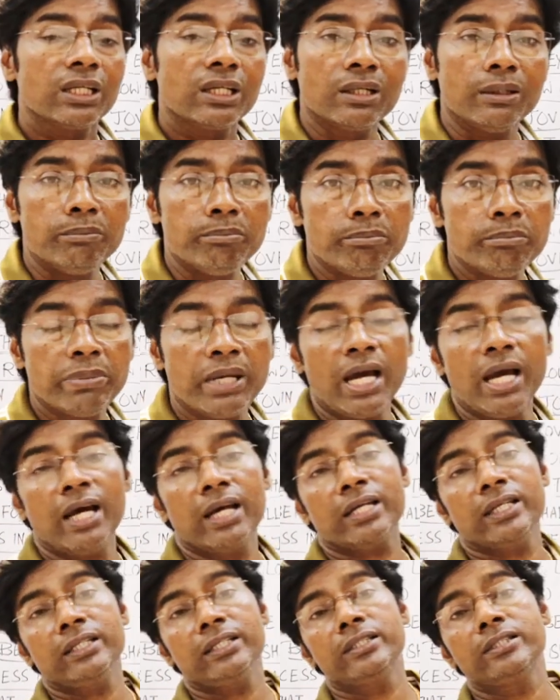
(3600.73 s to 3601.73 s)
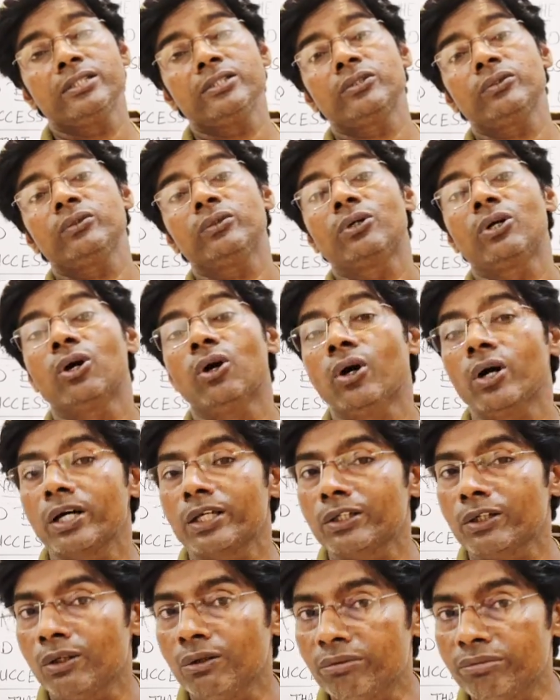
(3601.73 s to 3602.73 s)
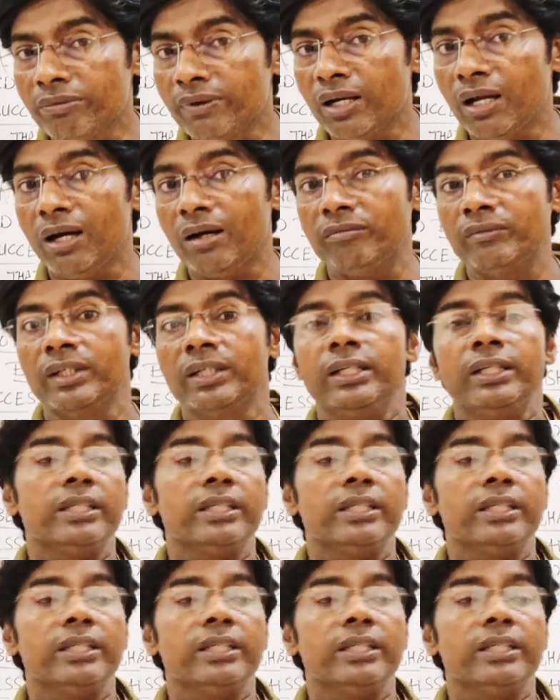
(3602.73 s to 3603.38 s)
companion to god of love.